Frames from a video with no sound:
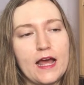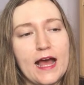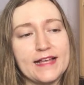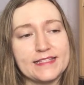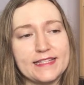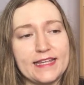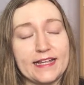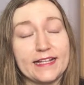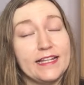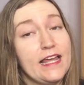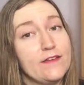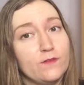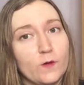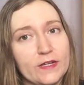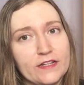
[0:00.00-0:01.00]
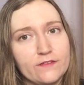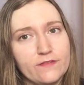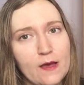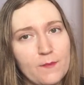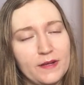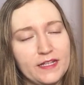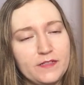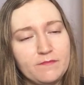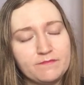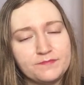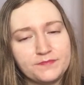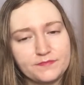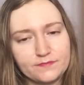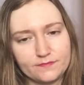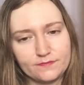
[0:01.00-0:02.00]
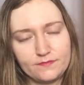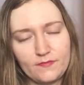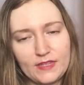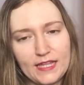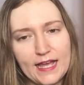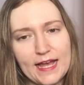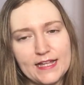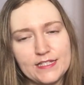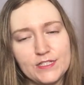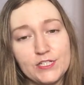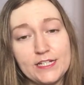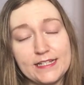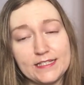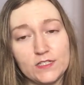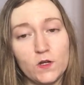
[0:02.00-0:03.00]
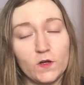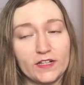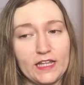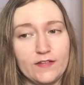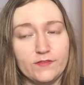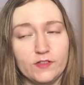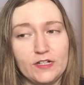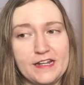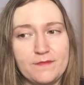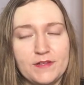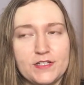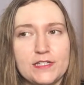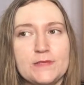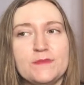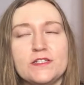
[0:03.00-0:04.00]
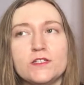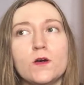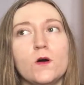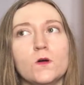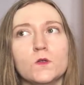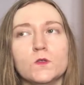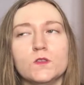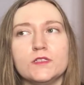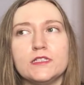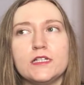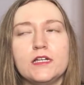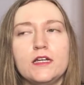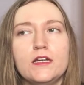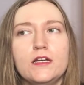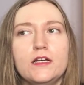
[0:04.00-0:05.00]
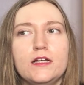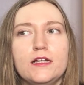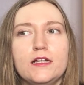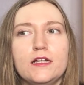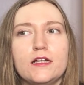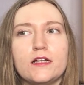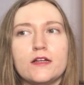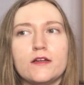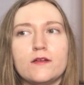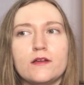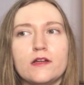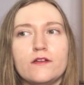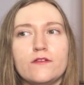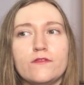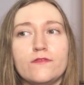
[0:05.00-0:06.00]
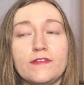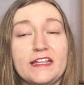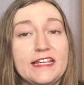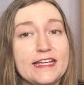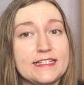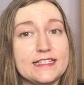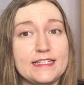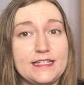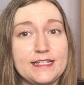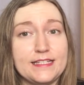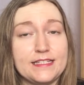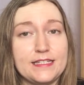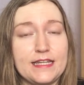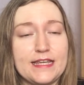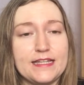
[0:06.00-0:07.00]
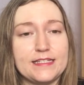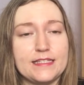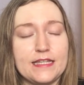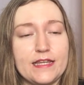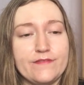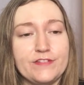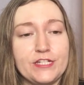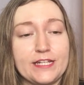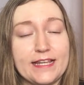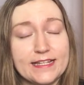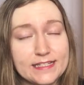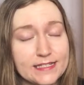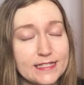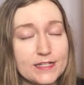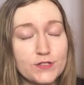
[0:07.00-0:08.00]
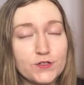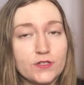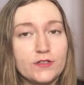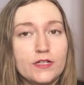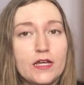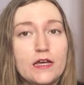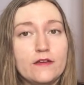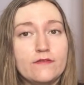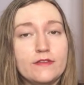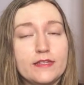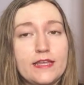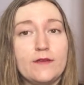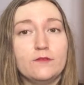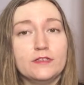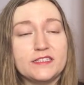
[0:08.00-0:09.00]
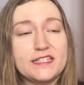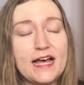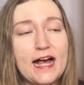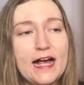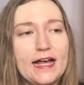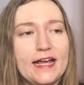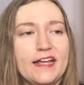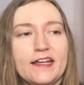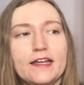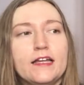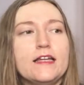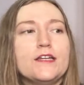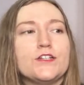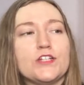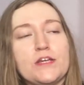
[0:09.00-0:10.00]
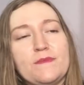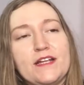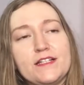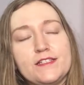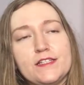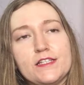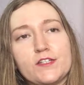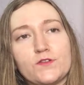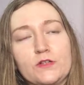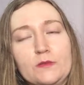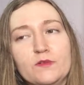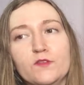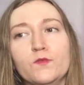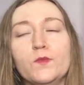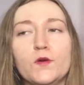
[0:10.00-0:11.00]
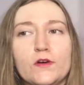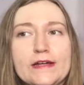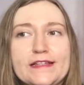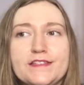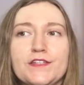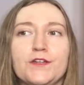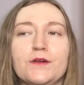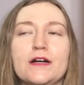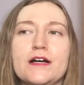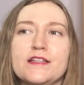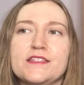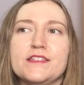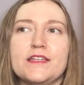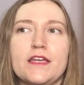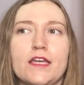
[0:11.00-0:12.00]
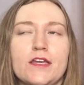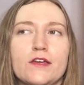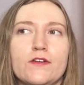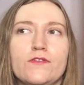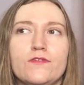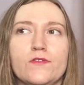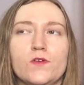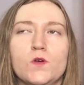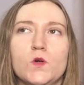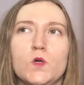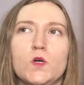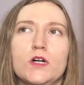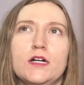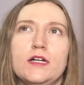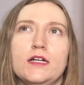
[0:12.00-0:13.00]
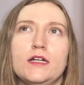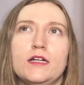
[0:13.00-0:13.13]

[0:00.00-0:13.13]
has a clairvoyant family, and she is not clairvoyant, but she's been told for years and years and years that if she kisses her true love they will die. She meets this group of boys who are hunting for